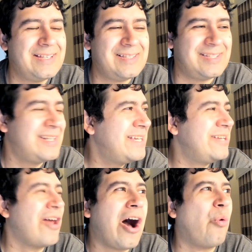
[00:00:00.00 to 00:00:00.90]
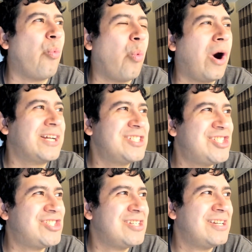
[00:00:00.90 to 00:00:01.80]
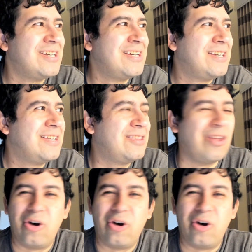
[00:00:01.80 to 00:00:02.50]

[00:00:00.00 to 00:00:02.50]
Did he not watch the